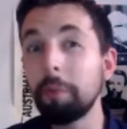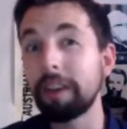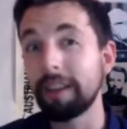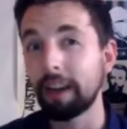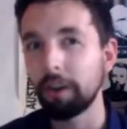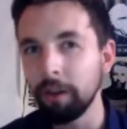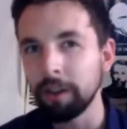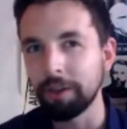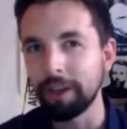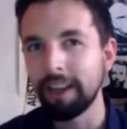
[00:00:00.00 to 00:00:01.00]

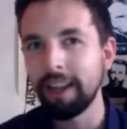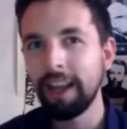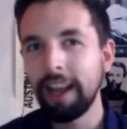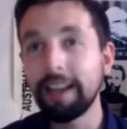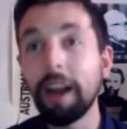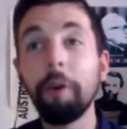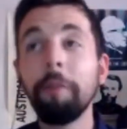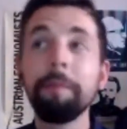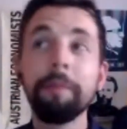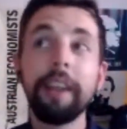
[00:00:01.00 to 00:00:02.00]
technology.
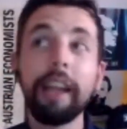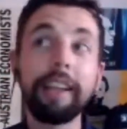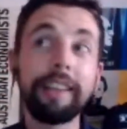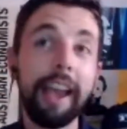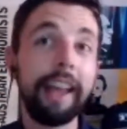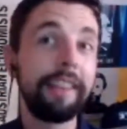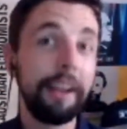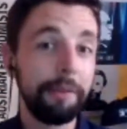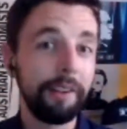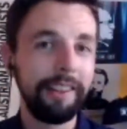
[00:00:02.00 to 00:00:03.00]
Now, it can
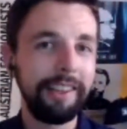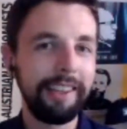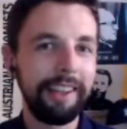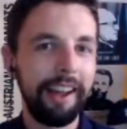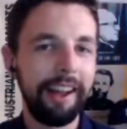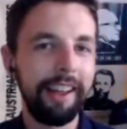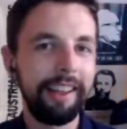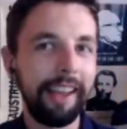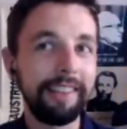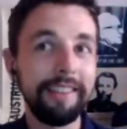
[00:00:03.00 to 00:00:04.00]
definitely
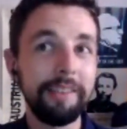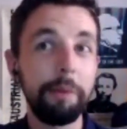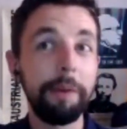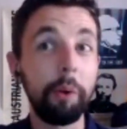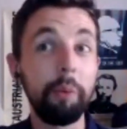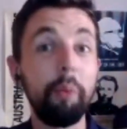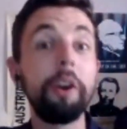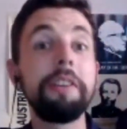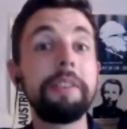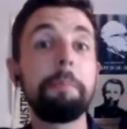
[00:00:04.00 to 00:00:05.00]
exist without
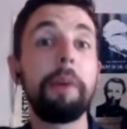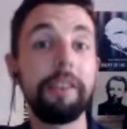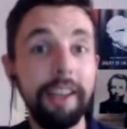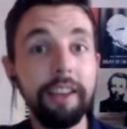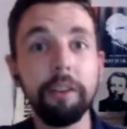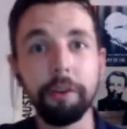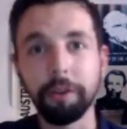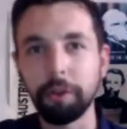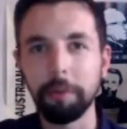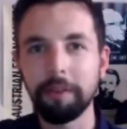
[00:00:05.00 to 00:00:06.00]
one particular
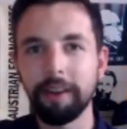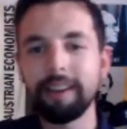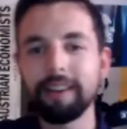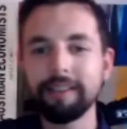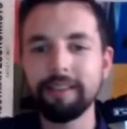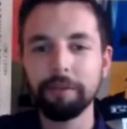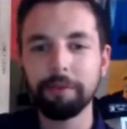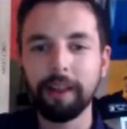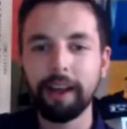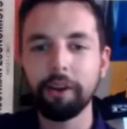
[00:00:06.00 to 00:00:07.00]
human, right? It does not
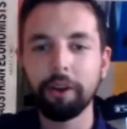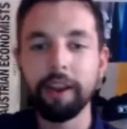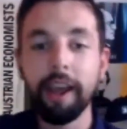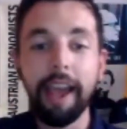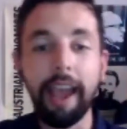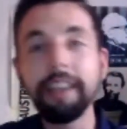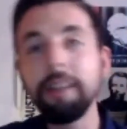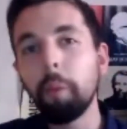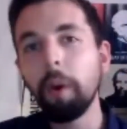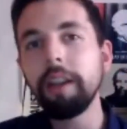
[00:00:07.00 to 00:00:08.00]
rely on any
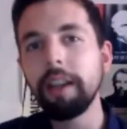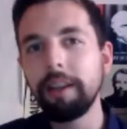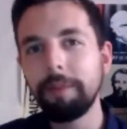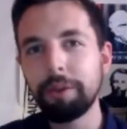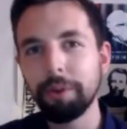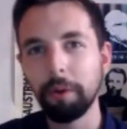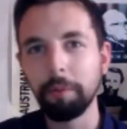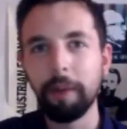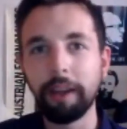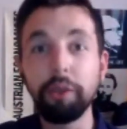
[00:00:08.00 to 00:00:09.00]
one individual
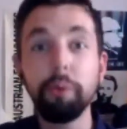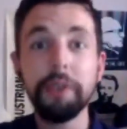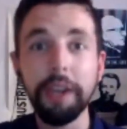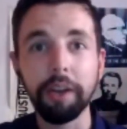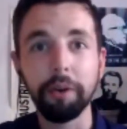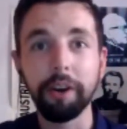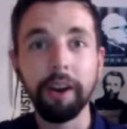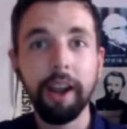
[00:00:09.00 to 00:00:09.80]
using it or